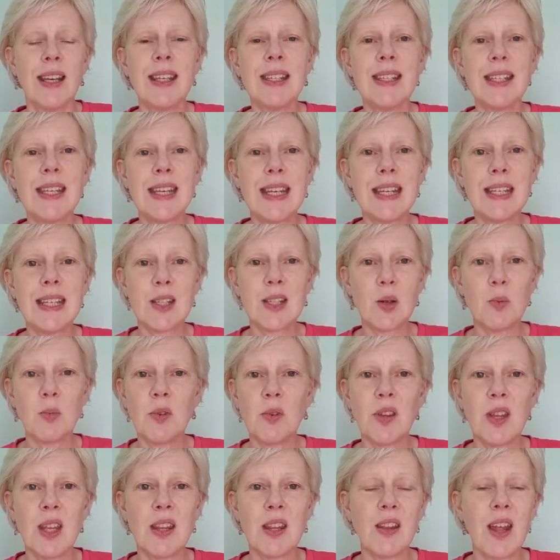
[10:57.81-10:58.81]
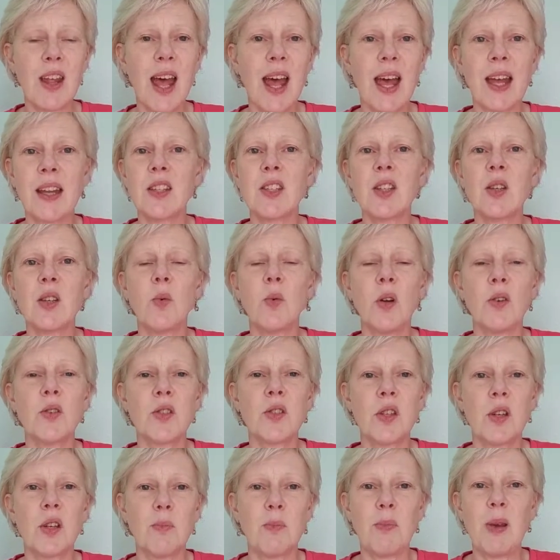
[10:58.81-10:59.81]
Is it something that you
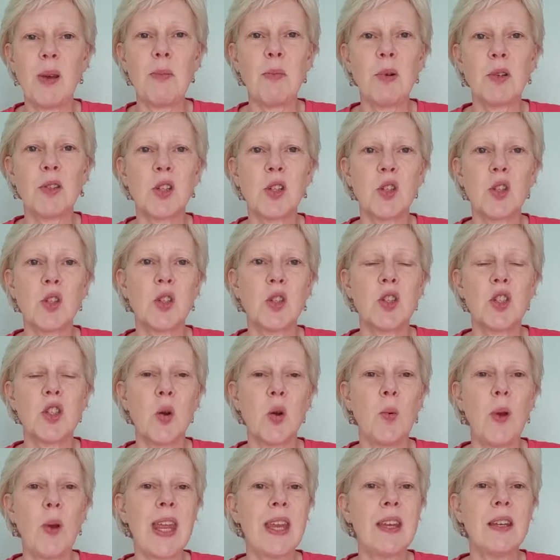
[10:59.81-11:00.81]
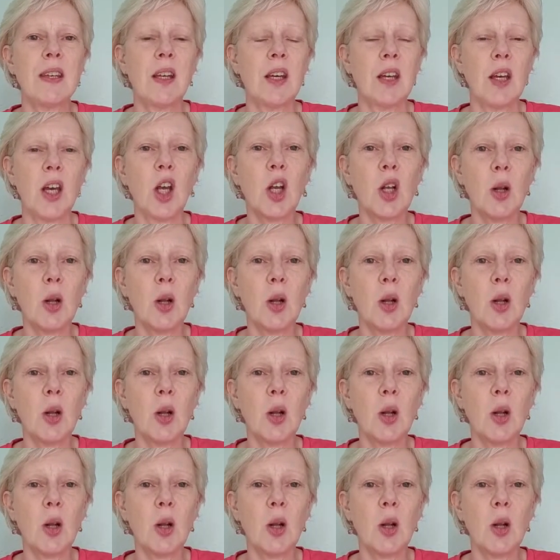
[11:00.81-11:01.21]
want people to just do in